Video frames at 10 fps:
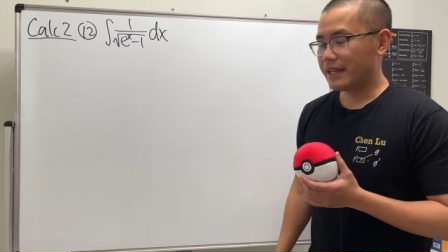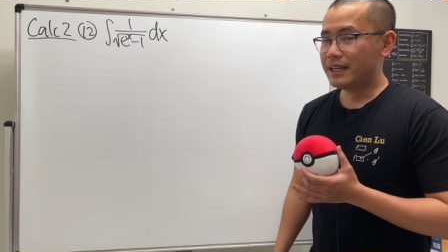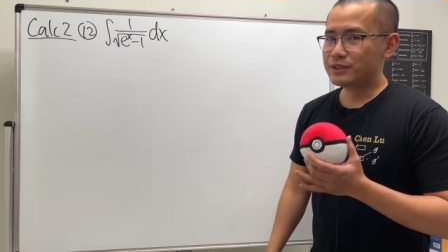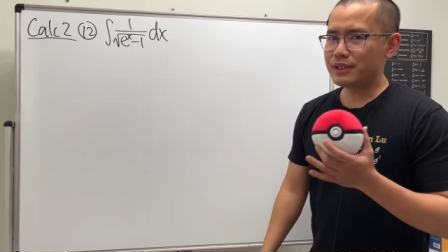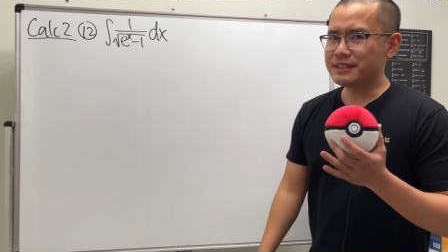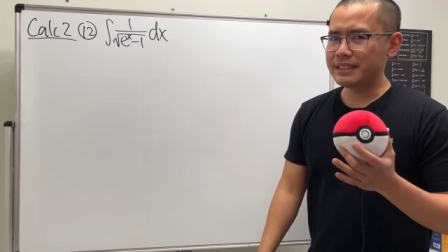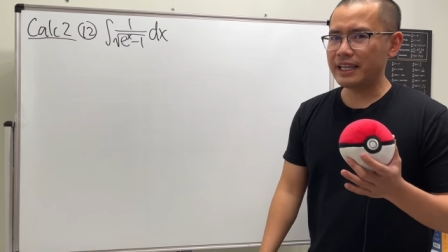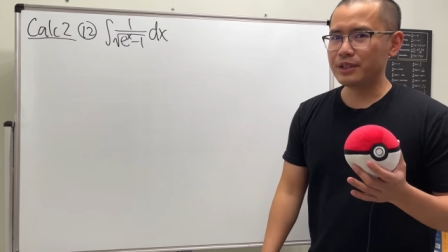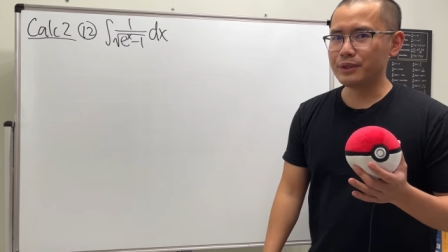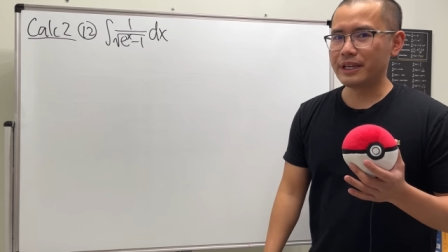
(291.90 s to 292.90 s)
So let's
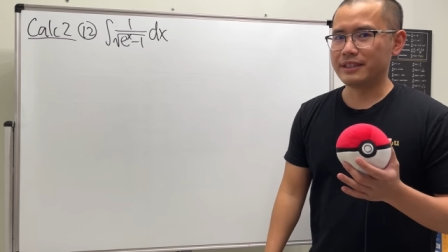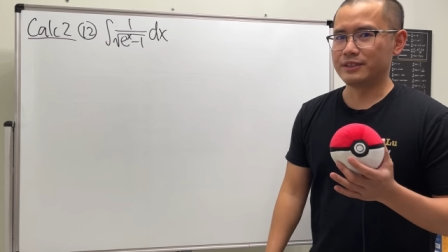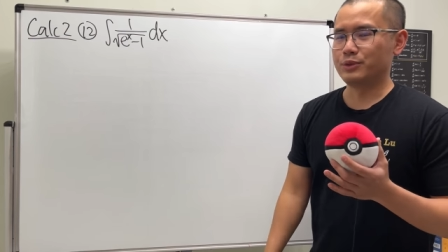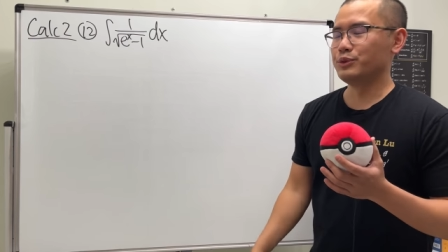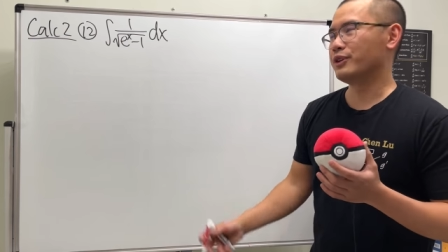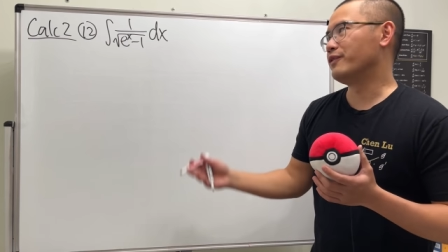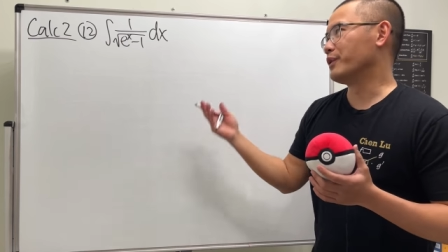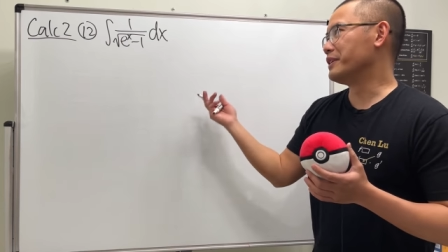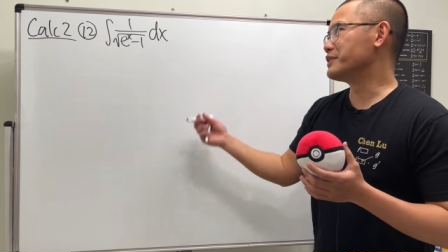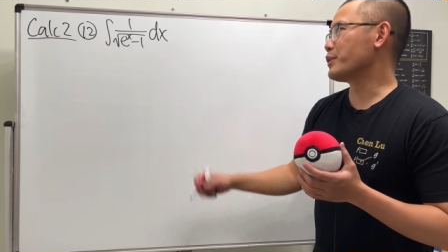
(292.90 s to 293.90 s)
take a look at the solution for
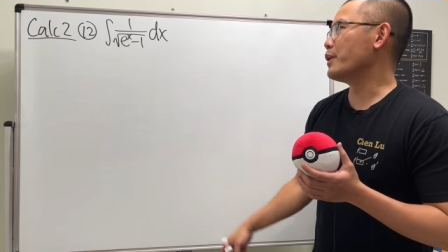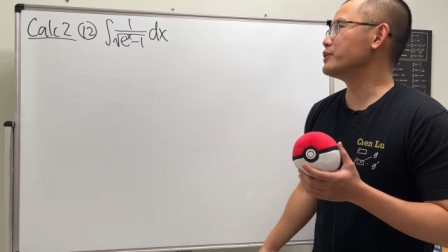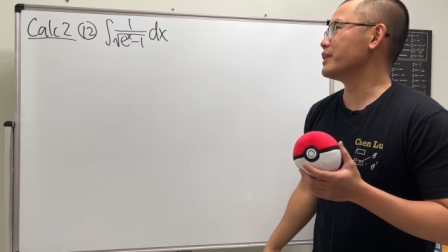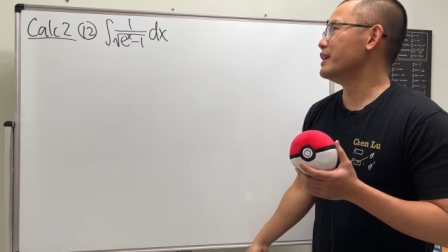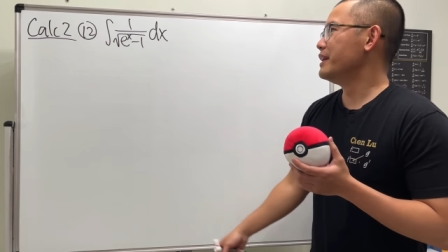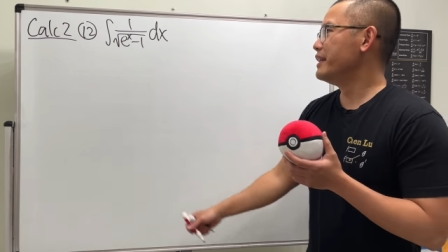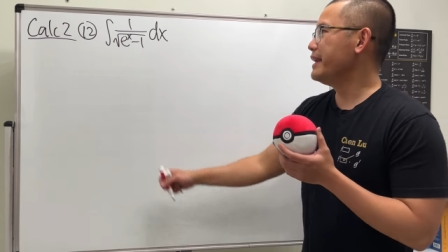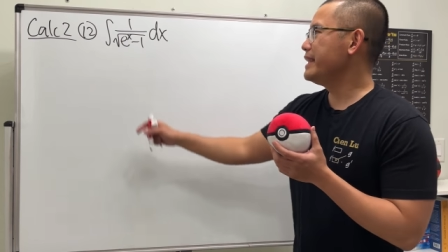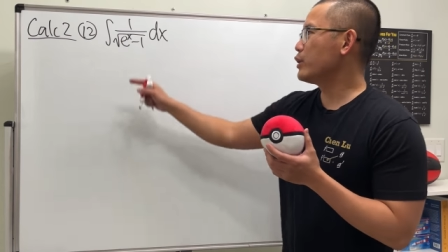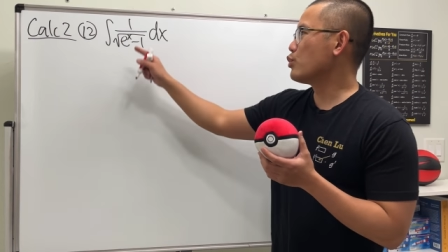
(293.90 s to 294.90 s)
this question, the
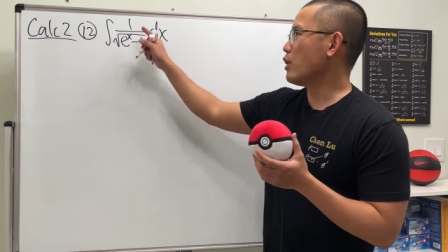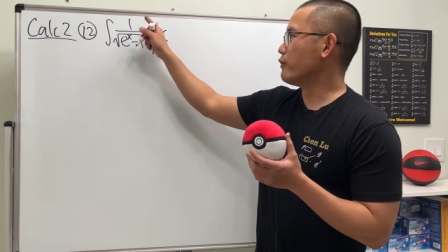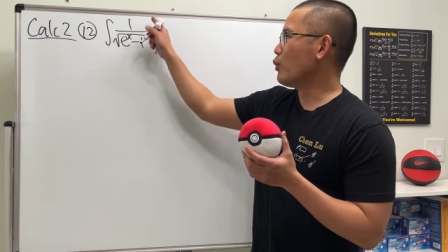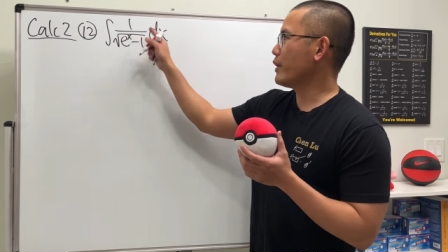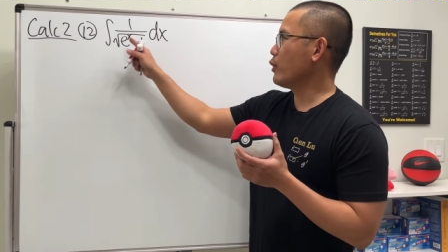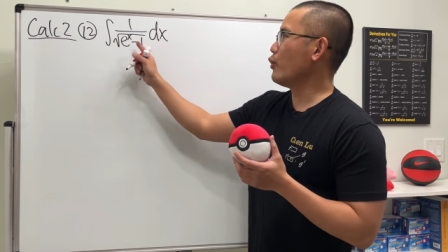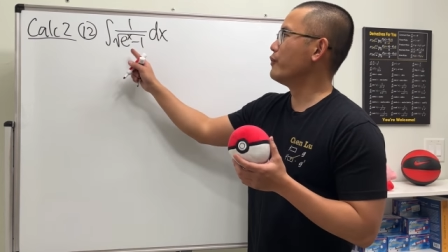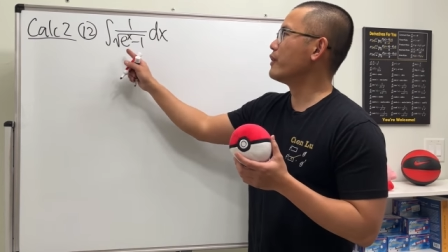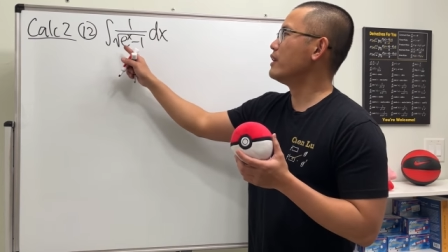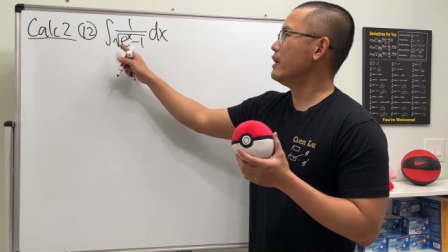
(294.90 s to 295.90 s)
integral of 1
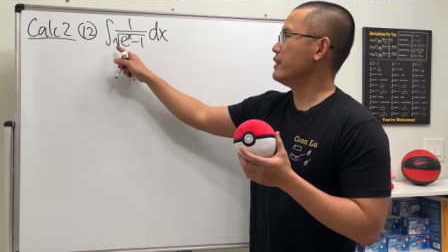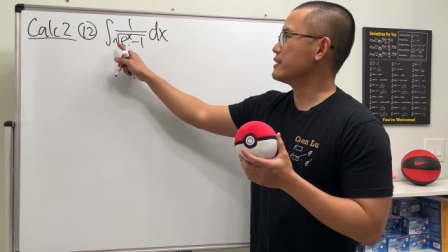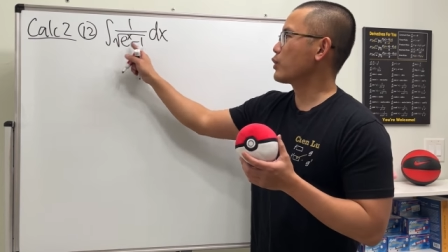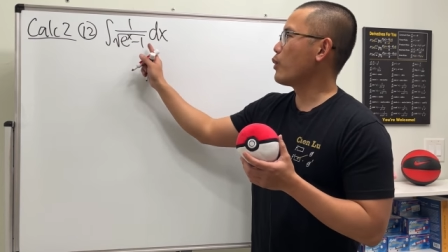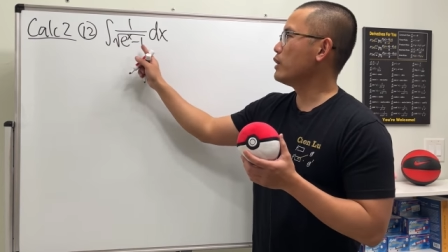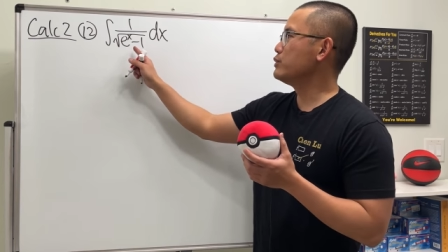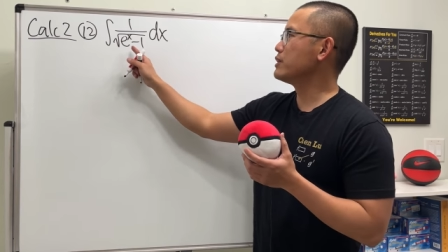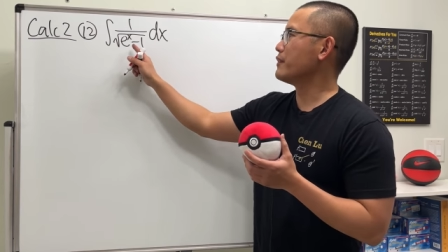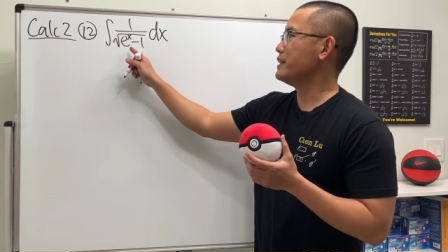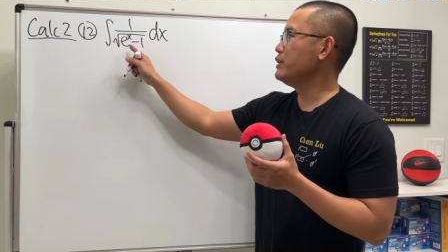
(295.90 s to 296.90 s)
over the square root
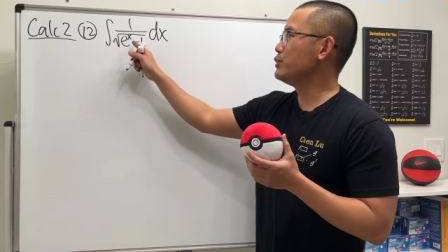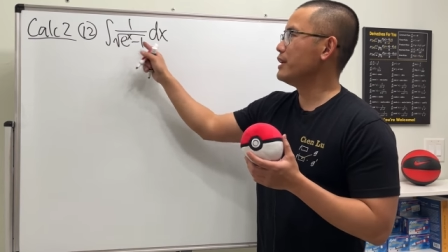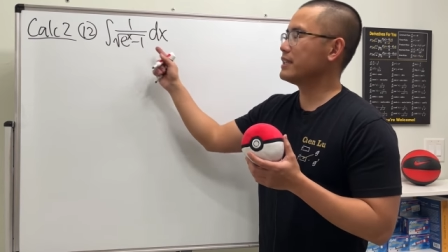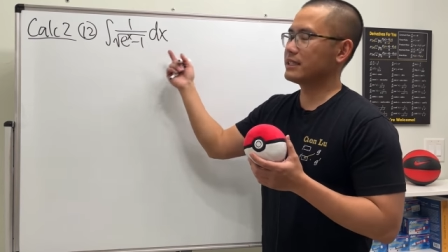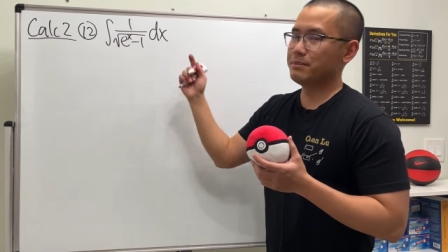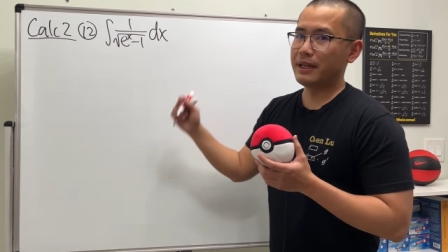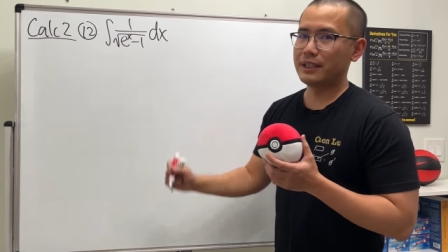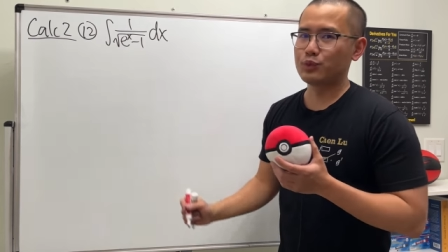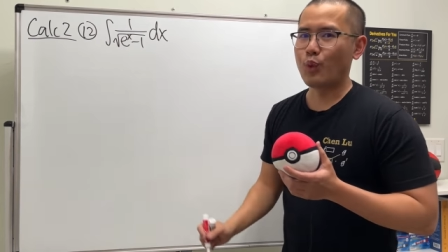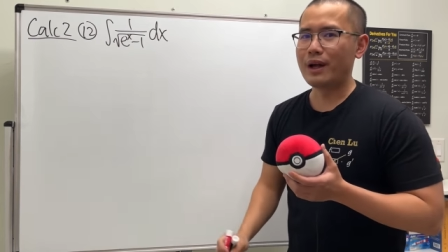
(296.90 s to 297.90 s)
of e to the x
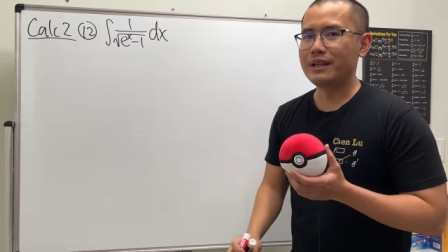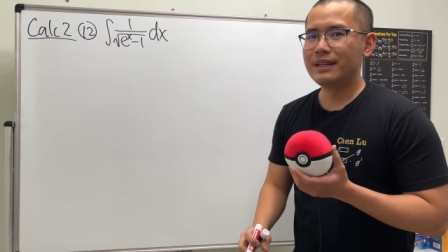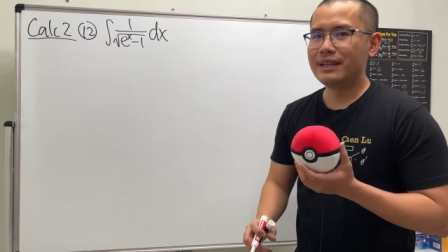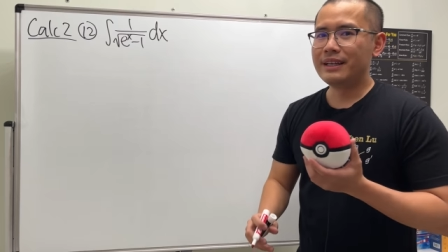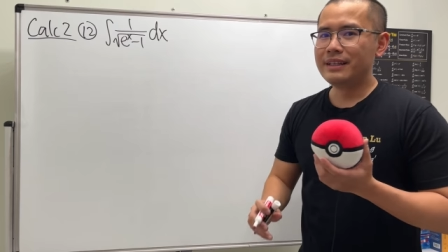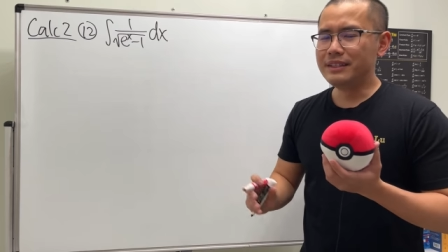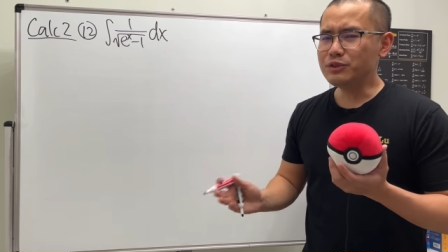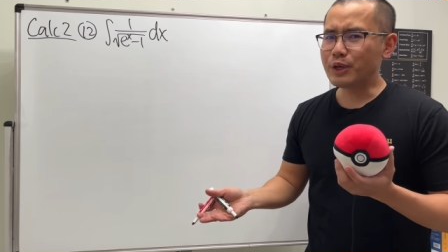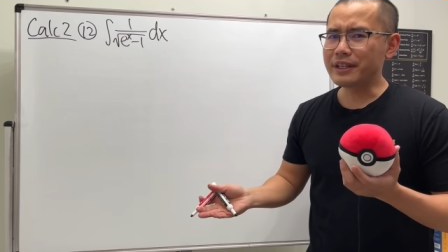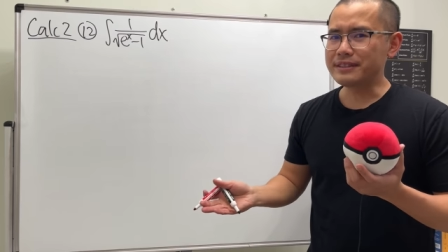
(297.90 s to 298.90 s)
minus 1.
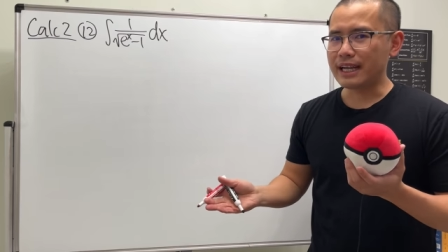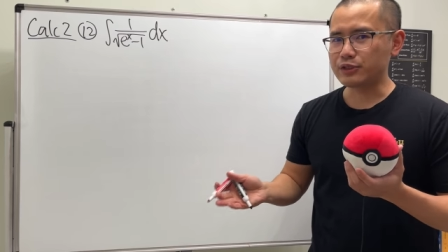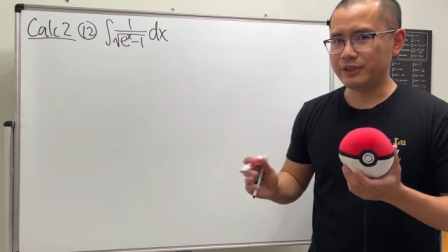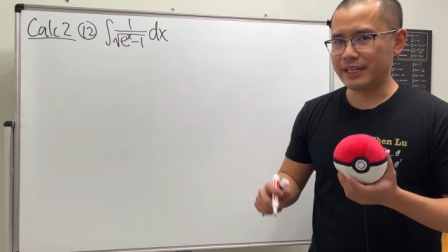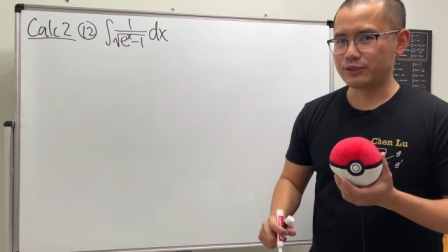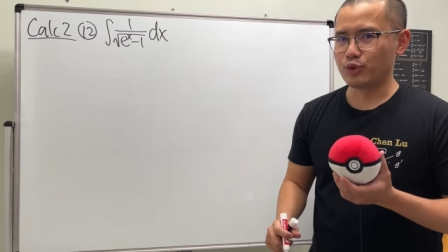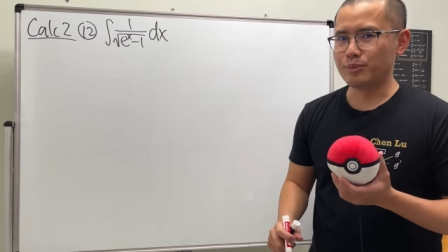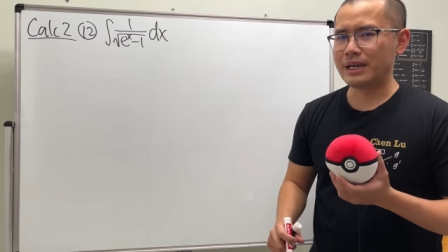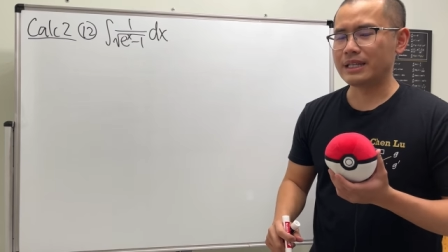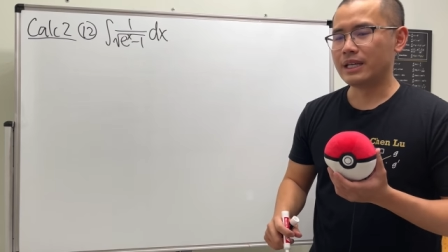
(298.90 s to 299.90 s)
This right here is actually not so
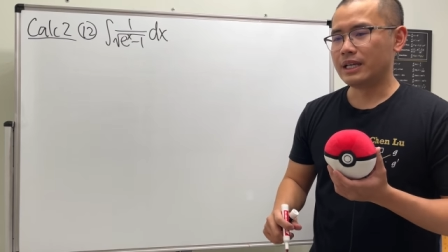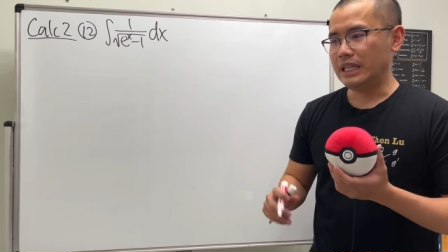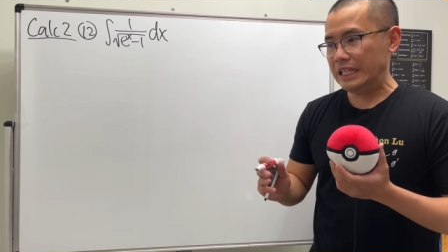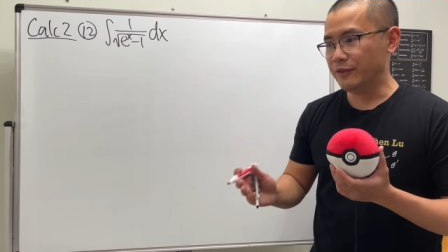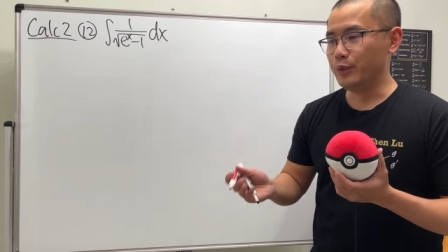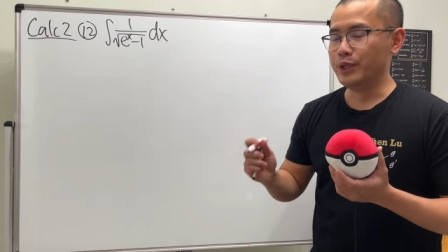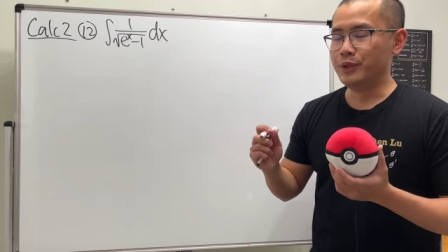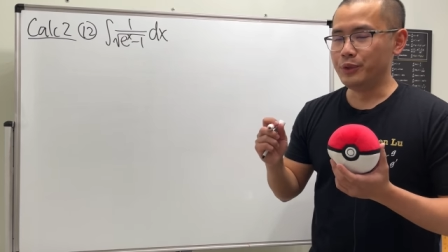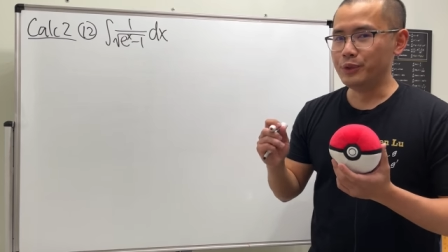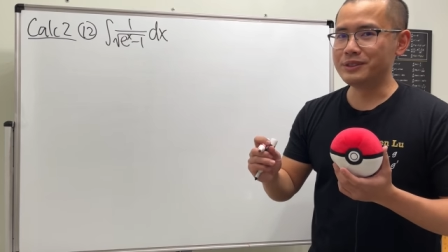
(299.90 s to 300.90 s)
bad. if
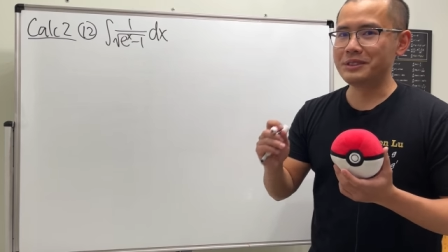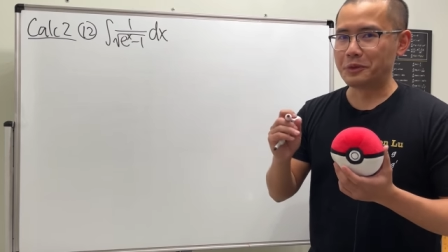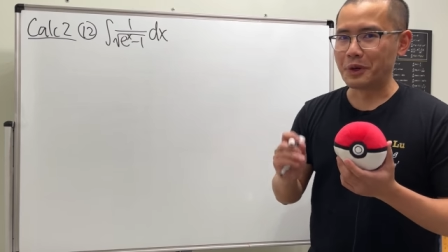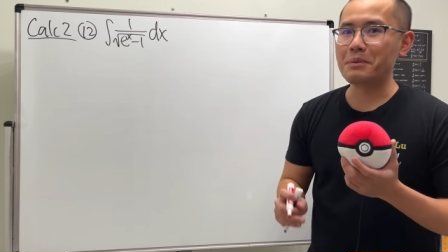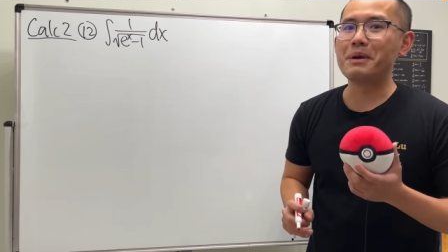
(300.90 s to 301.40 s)
we use the right